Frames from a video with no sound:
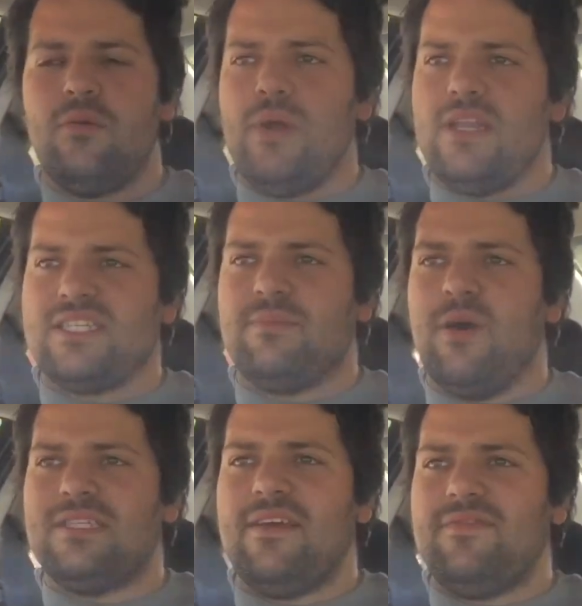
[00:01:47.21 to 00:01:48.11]
when it's
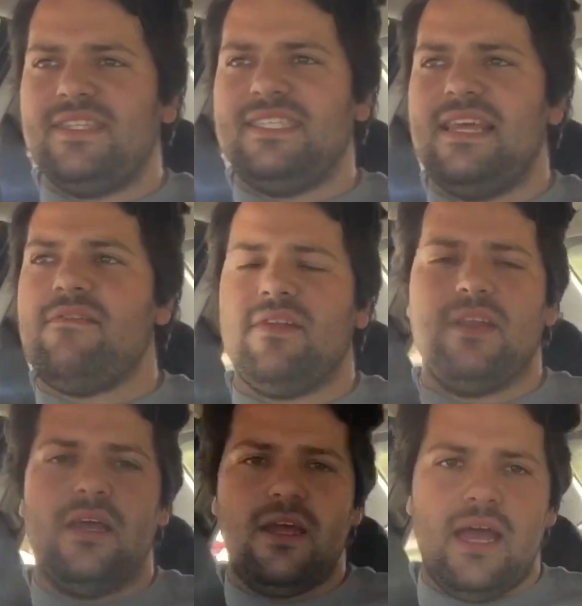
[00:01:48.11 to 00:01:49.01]
supposed to have
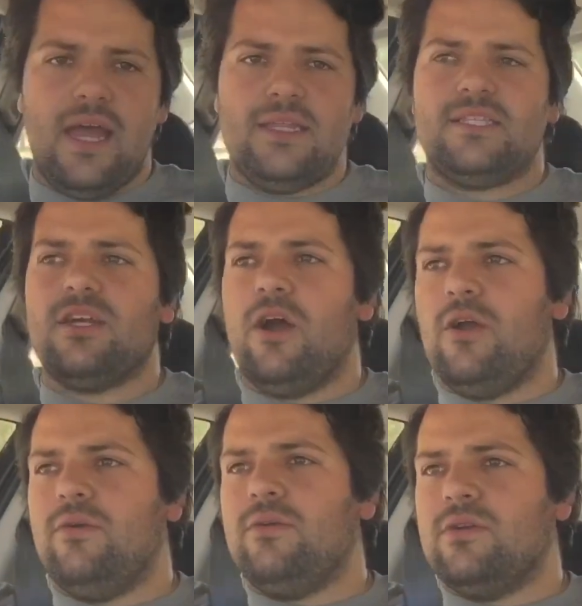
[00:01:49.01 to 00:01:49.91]
7. And
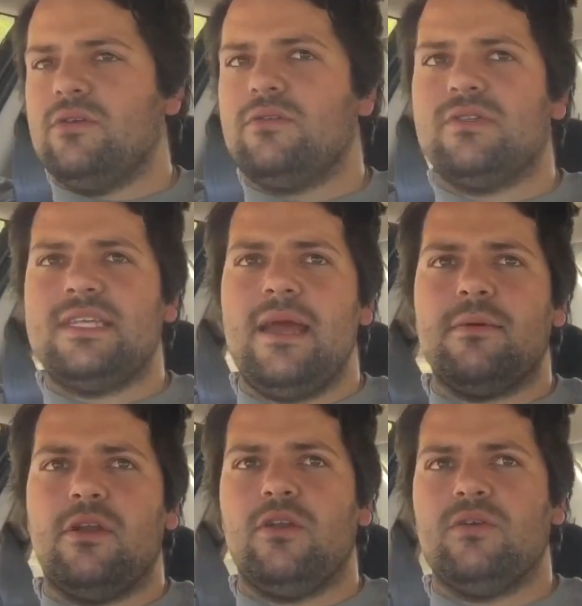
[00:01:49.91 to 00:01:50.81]
so
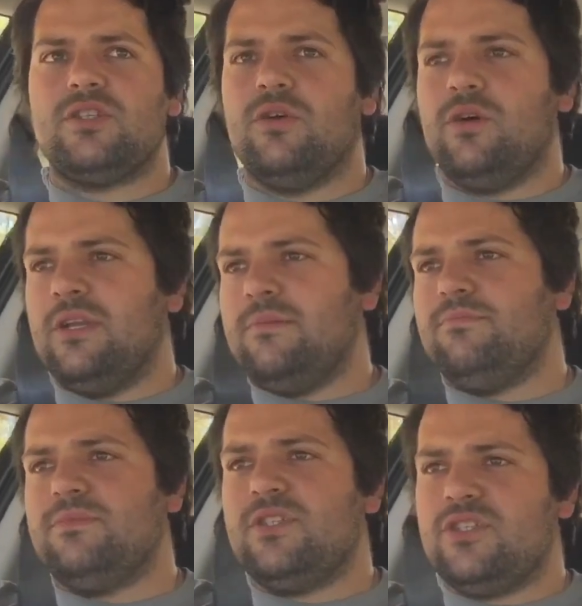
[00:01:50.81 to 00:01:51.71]
Sam got it all sorted,
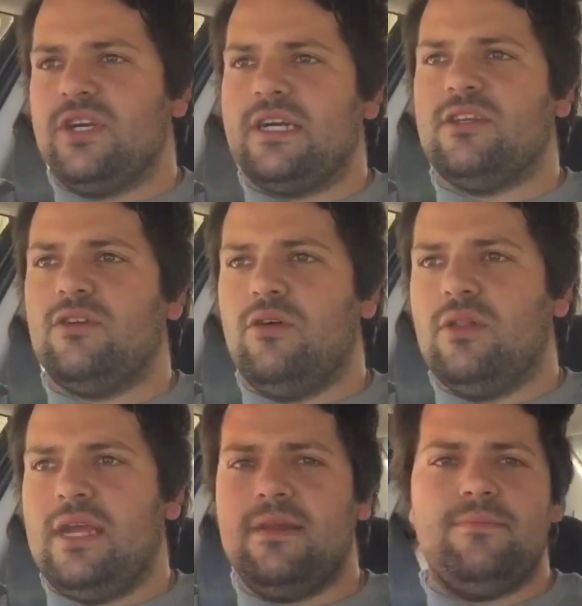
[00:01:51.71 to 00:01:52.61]
chucked it
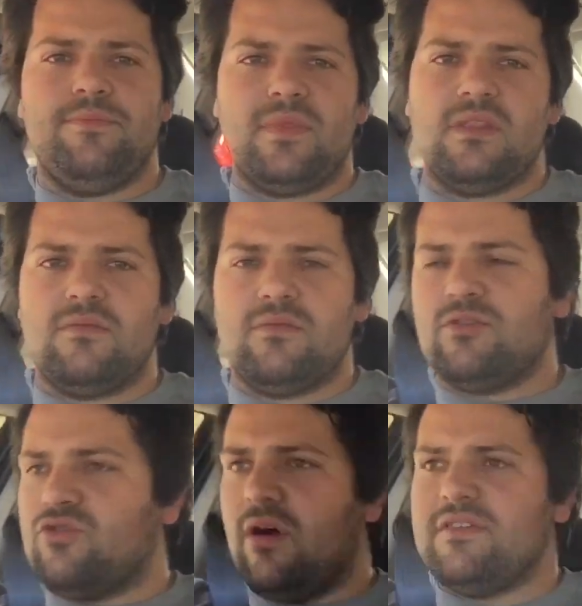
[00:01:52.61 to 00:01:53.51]
all in,
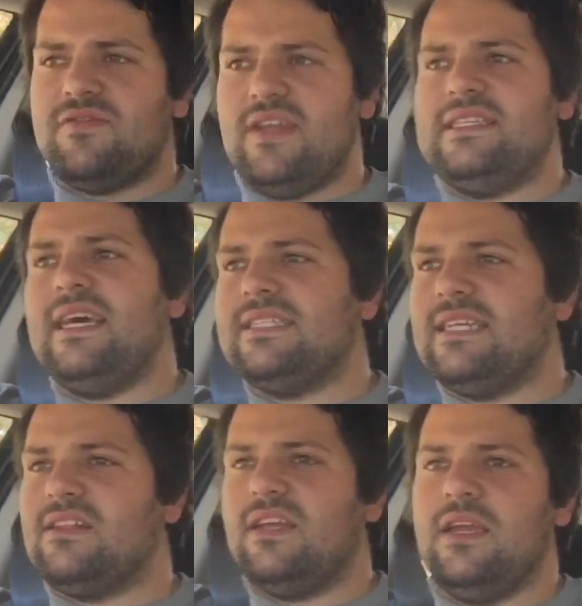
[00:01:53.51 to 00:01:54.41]
drives
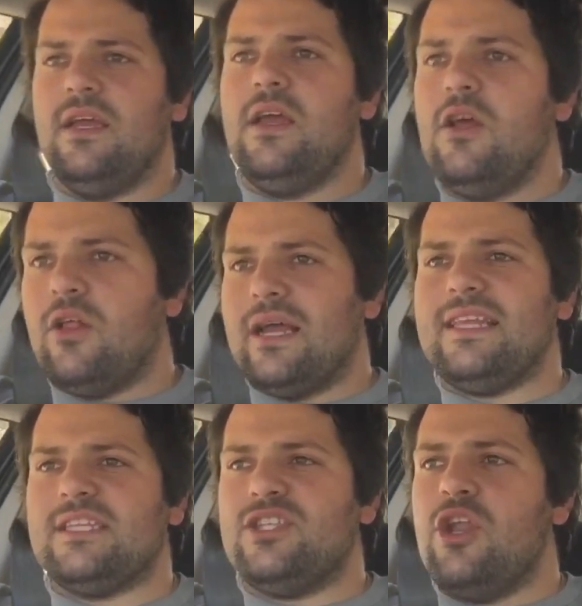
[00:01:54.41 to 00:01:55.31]
fantastically.
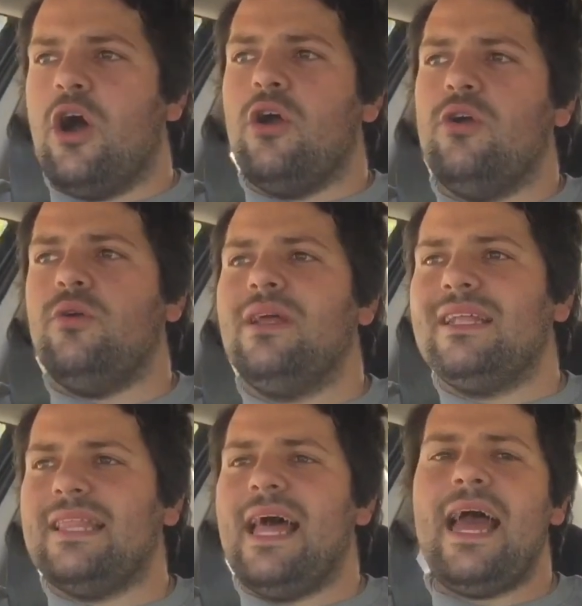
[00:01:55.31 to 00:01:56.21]
Like there's no
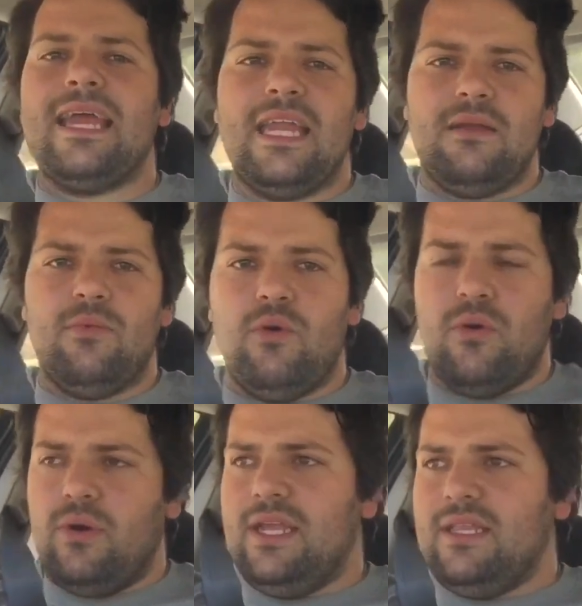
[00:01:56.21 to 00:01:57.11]
lag
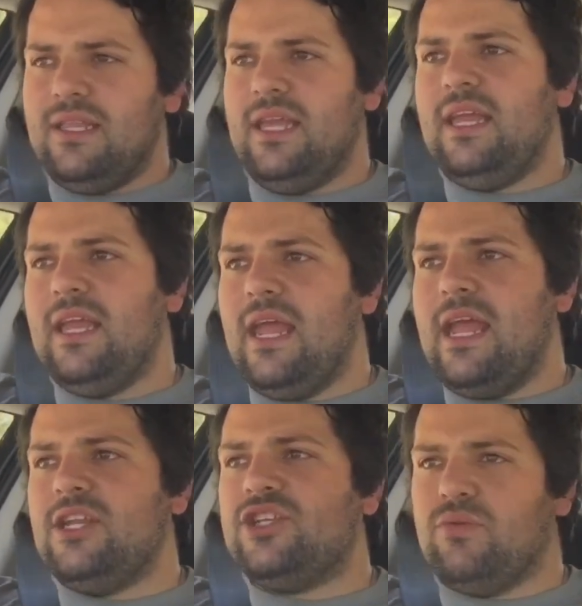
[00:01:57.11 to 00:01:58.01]
anymore in the
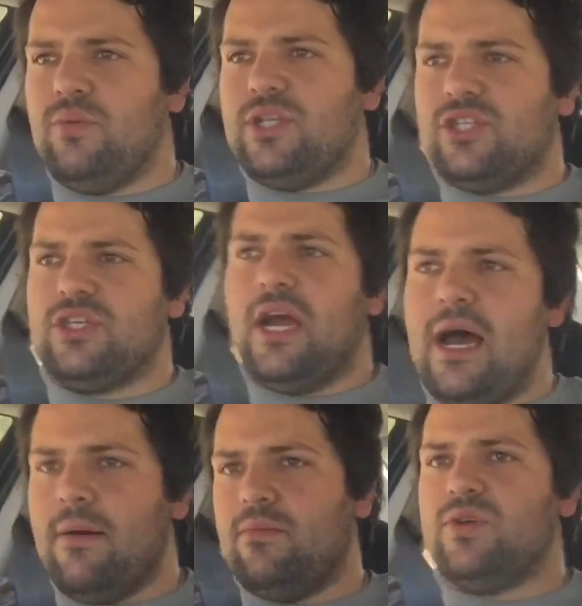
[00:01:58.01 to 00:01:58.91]
engine, which
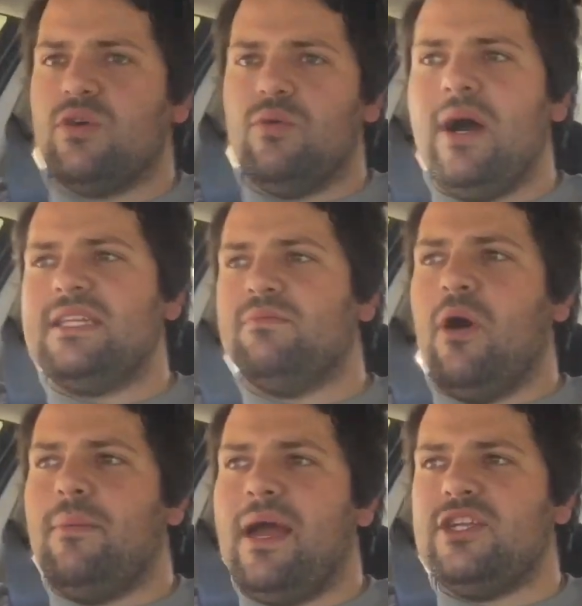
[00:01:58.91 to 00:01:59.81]
was always
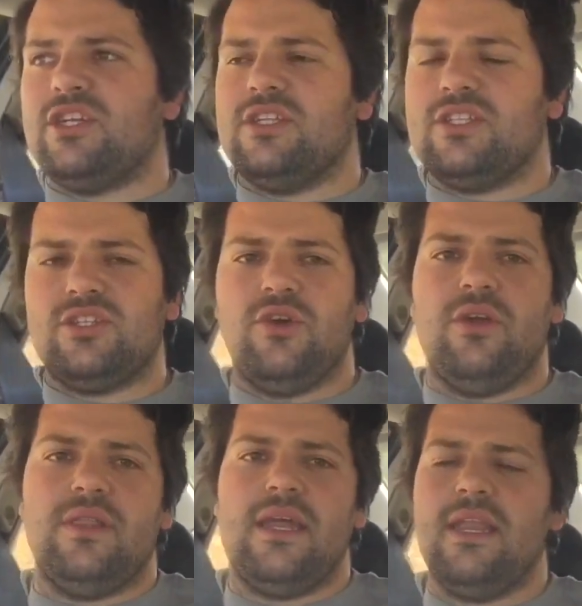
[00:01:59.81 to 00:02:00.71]
my major
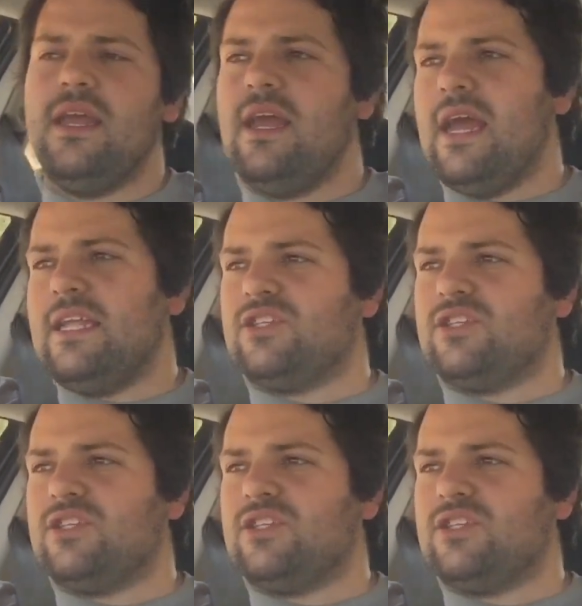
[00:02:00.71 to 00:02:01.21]
concern, that it